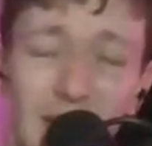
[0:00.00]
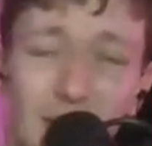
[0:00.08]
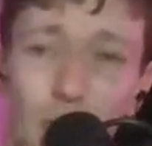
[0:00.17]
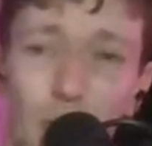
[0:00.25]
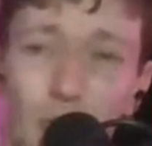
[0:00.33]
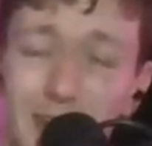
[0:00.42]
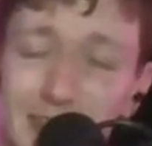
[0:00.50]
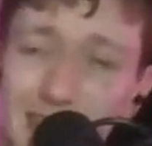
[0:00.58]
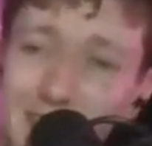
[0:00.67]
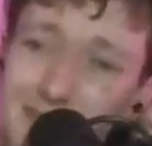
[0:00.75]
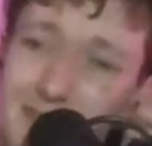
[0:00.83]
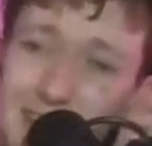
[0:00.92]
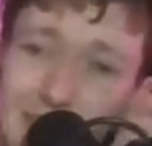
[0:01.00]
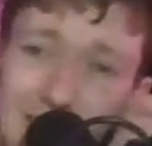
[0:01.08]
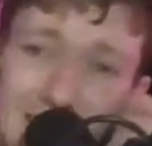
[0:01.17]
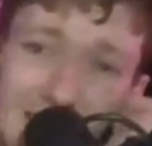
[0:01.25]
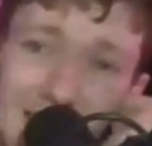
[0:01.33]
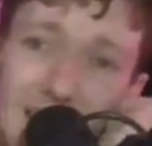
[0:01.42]
watch it. I don't
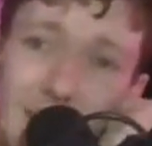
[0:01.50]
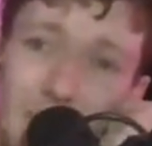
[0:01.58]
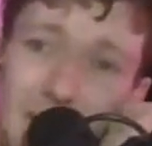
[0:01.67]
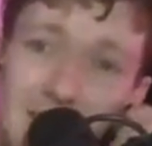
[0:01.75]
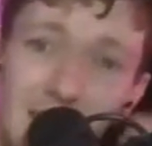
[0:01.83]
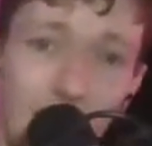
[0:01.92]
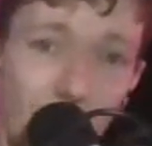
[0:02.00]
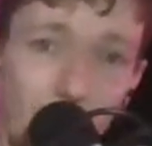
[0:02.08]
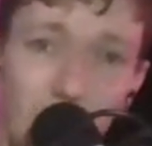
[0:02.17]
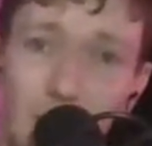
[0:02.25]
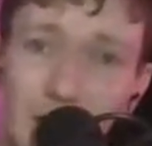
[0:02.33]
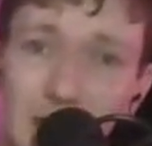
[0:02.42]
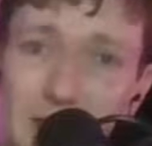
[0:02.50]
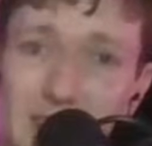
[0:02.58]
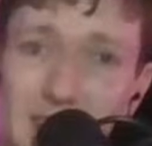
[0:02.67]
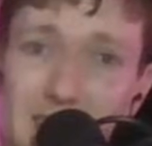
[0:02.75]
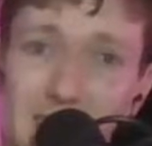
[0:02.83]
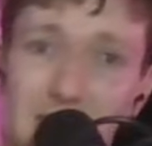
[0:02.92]
care about it. If a right-winger
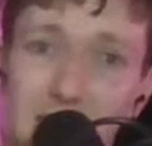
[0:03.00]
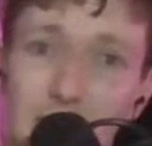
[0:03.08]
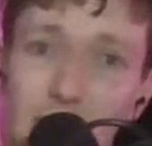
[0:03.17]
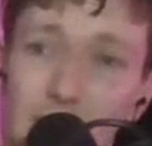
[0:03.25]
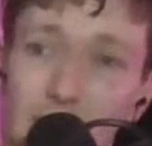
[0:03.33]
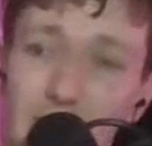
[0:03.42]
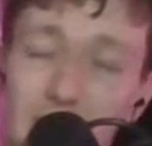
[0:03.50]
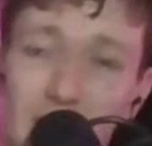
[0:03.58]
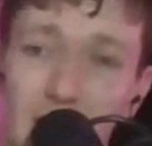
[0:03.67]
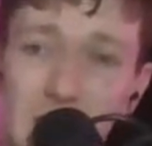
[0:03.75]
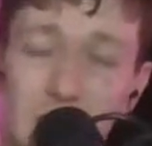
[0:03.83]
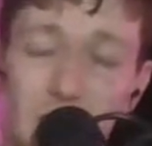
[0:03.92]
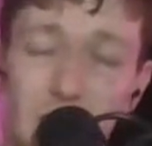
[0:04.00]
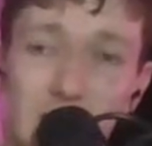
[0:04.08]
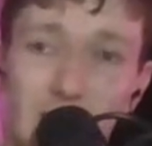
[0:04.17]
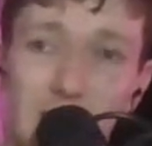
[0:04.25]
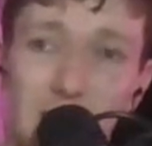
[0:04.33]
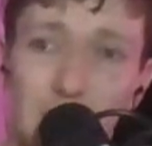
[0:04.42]
decided to do a response
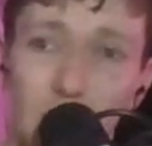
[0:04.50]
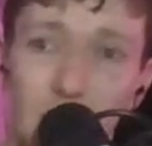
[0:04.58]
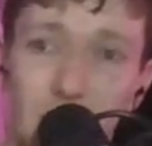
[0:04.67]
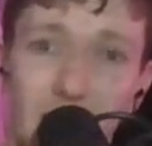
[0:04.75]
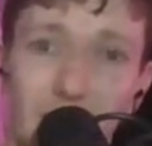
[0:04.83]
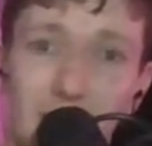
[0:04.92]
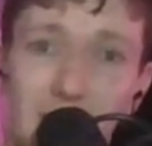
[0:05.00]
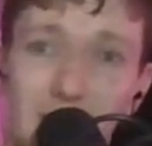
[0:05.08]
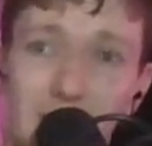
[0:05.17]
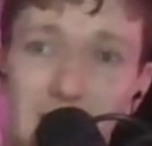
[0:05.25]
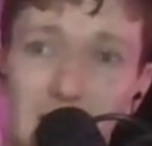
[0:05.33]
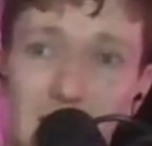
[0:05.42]
video to one of my videos,